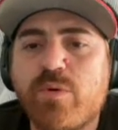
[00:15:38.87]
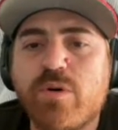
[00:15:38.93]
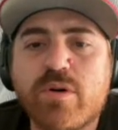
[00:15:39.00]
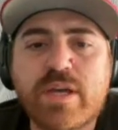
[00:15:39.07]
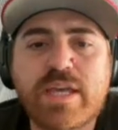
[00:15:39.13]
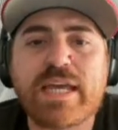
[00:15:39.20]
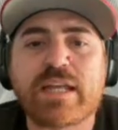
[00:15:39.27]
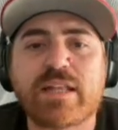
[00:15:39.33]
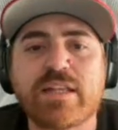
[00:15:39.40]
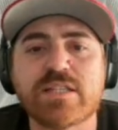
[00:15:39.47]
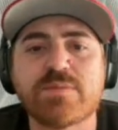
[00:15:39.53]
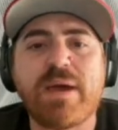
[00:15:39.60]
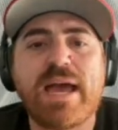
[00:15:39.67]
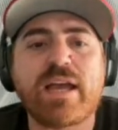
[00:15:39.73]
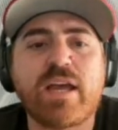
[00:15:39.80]
will kick this
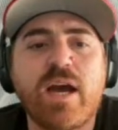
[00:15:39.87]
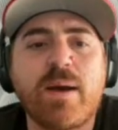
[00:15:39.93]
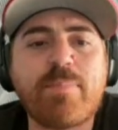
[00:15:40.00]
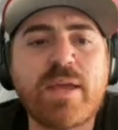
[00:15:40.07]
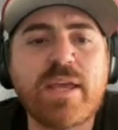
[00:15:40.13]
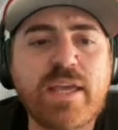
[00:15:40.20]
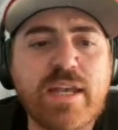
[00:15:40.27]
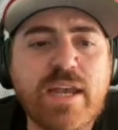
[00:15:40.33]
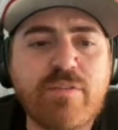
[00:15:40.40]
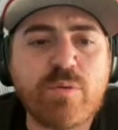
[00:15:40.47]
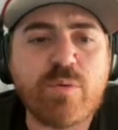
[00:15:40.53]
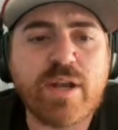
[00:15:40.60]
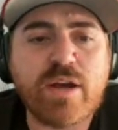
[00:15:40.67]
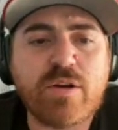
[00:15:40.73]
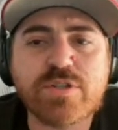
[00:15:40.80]
back up and get
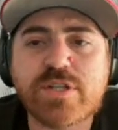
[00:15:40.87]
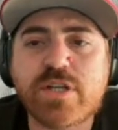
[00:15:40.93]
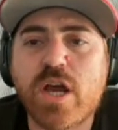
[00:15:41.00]
everyone else